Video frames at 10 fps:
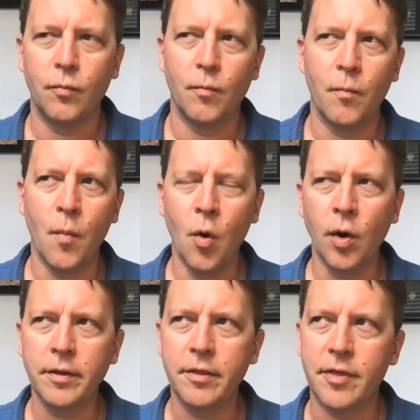
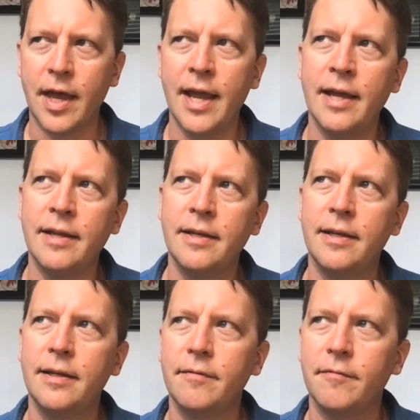more
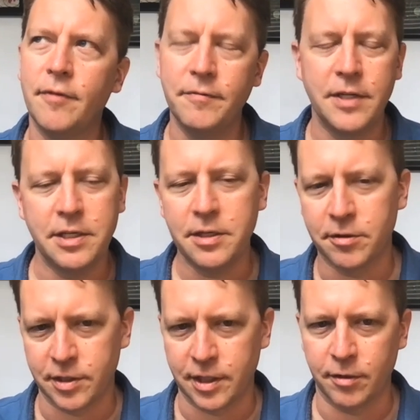than 15
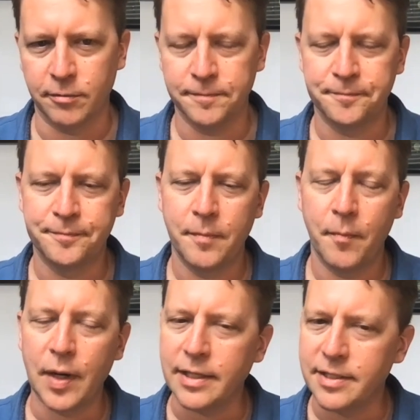years ago,
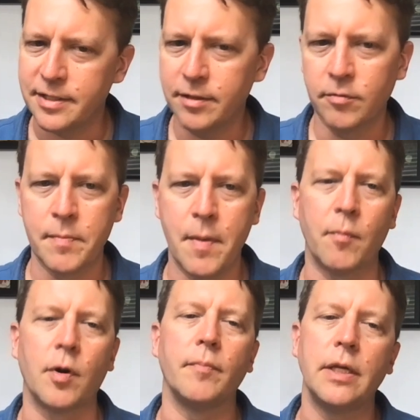but I still
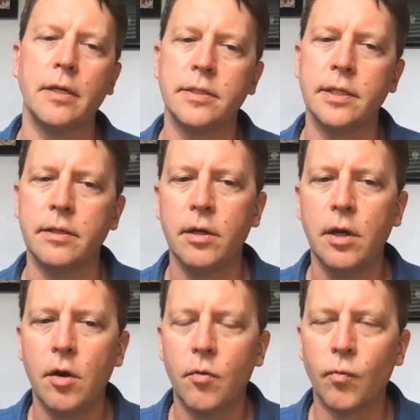remember it because it
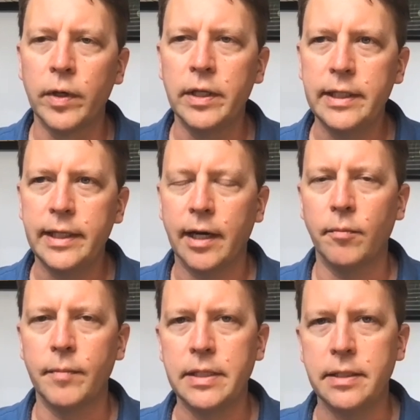really
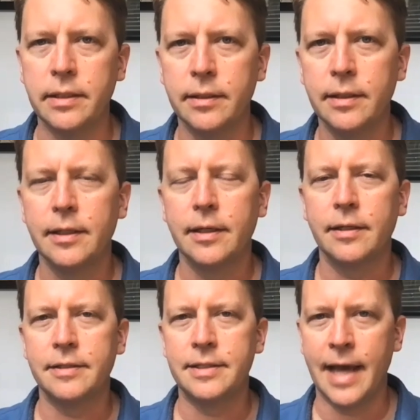helped me
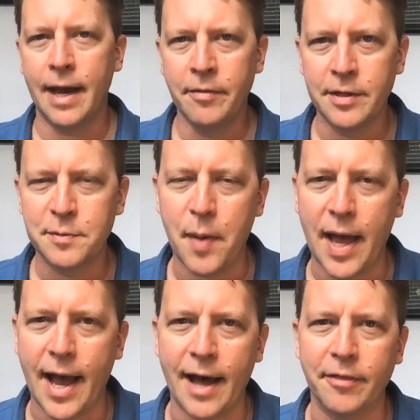down this
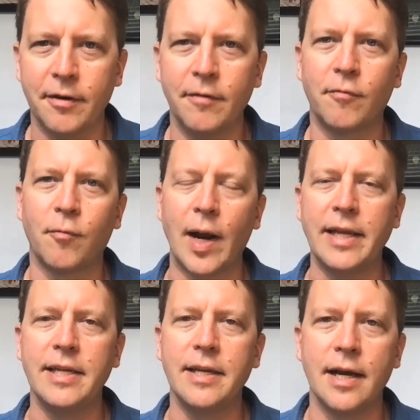path of
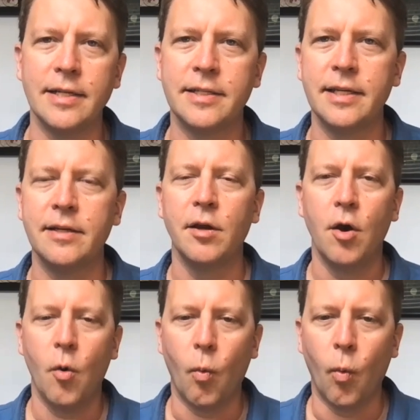recognizing
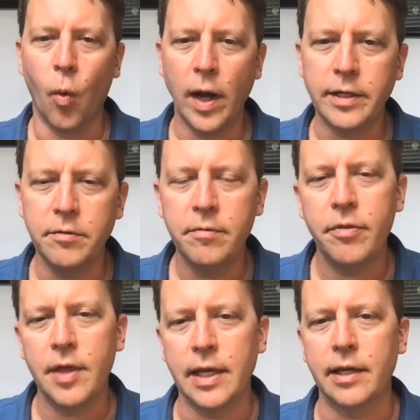what you
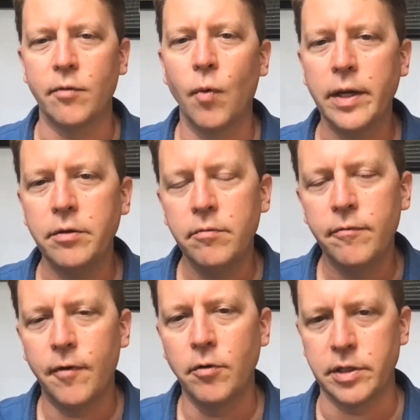think and what you
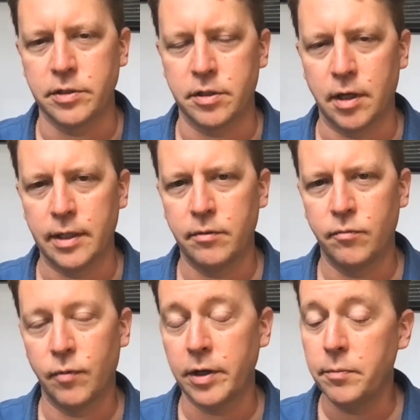focus on,
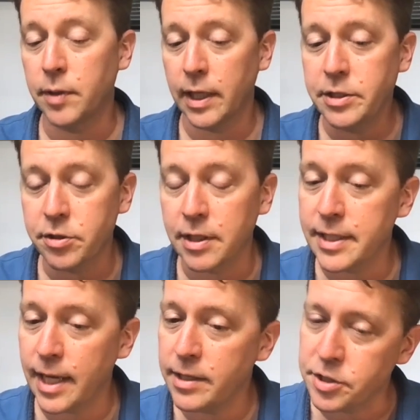where you place your
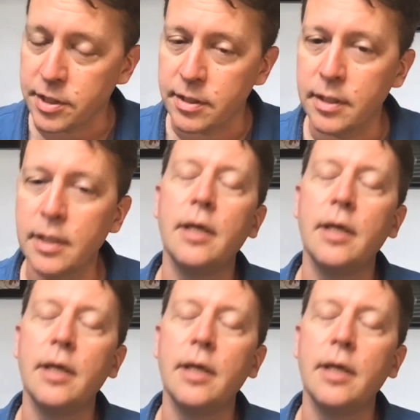attention,